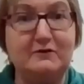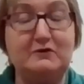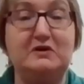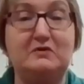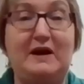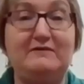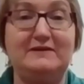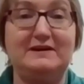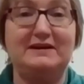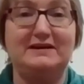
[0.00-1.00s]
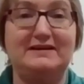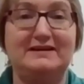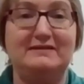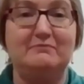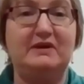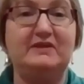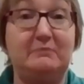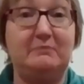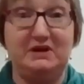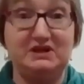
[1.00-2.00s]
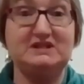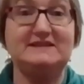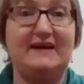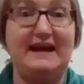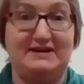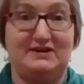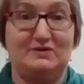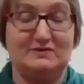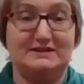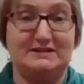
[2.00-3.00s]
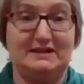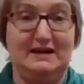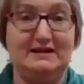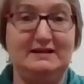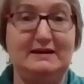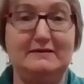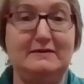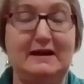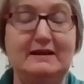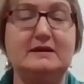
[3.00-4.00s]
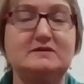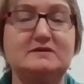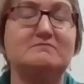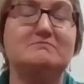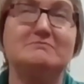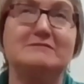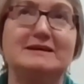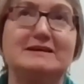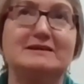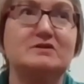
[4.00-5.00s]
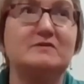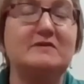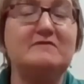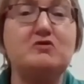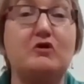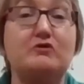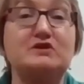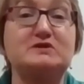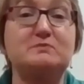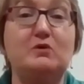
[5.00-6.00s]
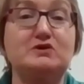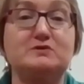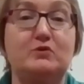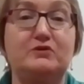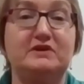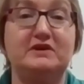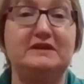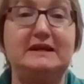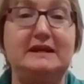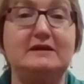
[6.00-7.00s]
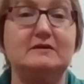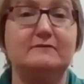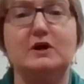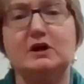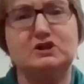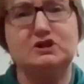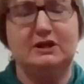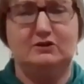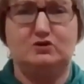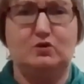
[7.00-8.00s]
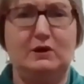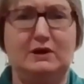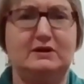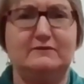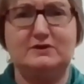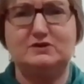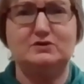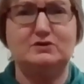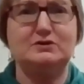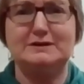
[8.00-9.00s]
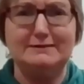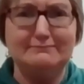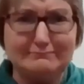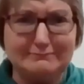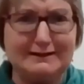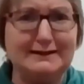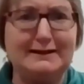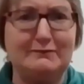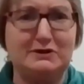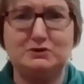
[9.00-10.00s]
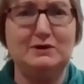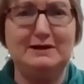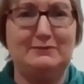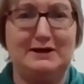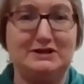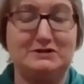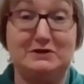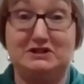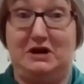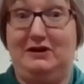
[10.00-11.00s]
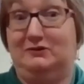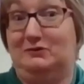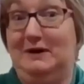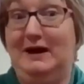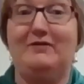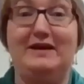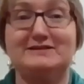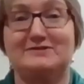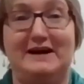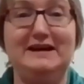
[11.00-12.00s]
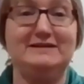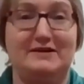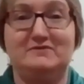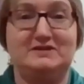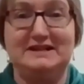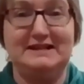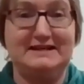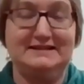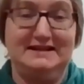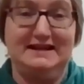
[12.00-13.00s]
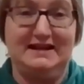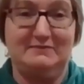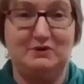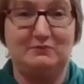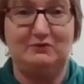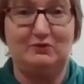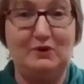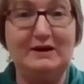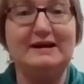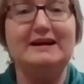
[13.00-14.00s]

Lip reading: very graphic, but they're pictures of adults, and they sort of even got the responsible thing at the end of check the toilet, if it's dirty, clean it with a toilet brush, which I thought, wow, that's great. I haven't seen that in any other book before.